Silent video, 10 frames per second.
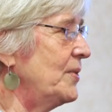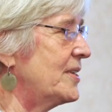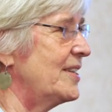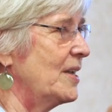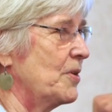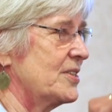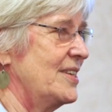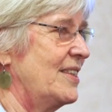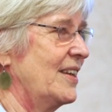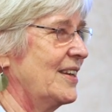I went to the
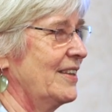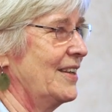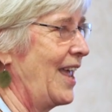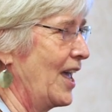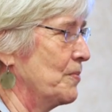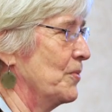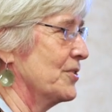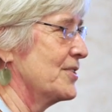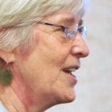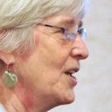MRC thinking that
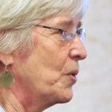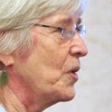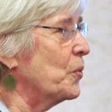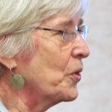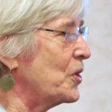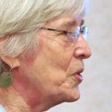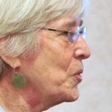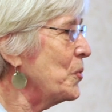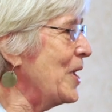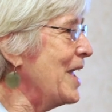animals were
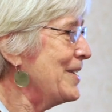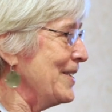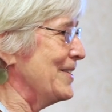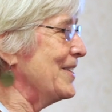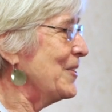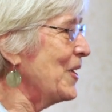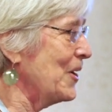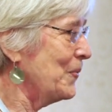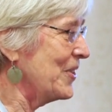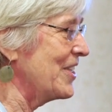created
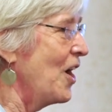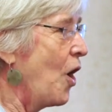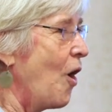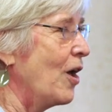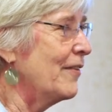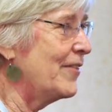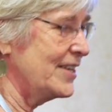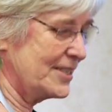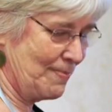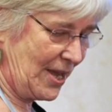uh, with all of
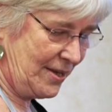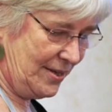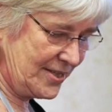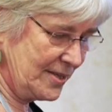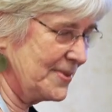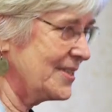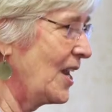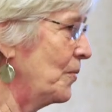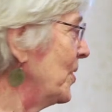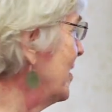these mechanisms,
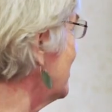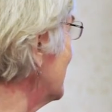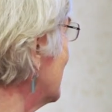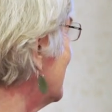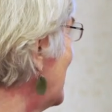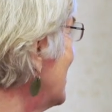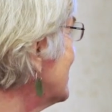and I wanted to